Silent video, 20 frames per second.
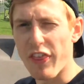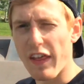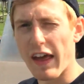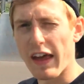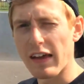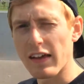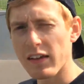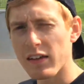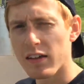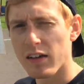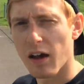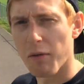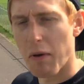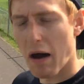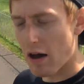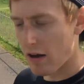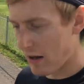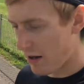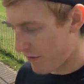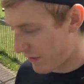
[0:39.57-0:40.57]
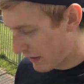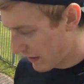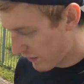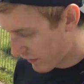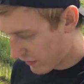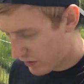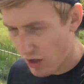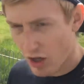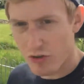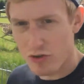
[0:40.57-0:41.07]
thing about living
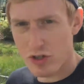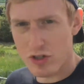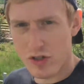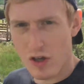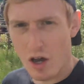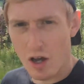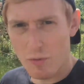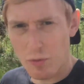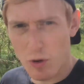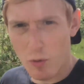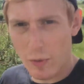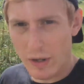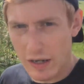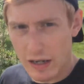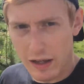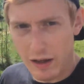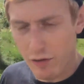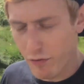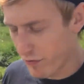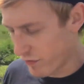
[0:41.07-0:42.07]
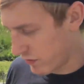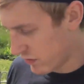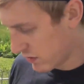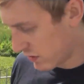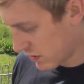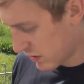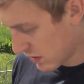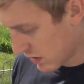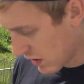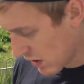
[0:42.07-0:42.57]
in the countryside where we live
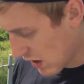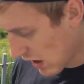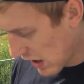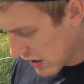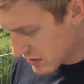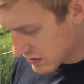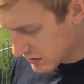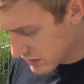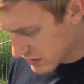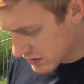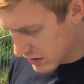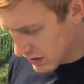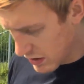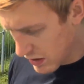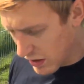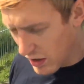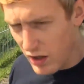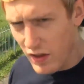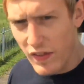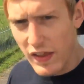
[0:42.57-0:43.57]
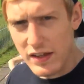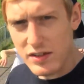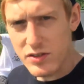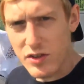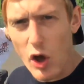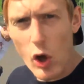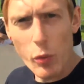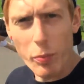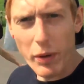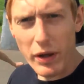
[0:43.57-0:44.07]
is there's
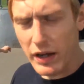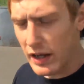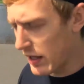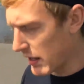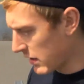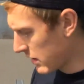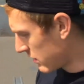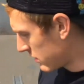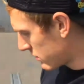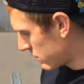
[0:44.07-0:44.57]
nobody.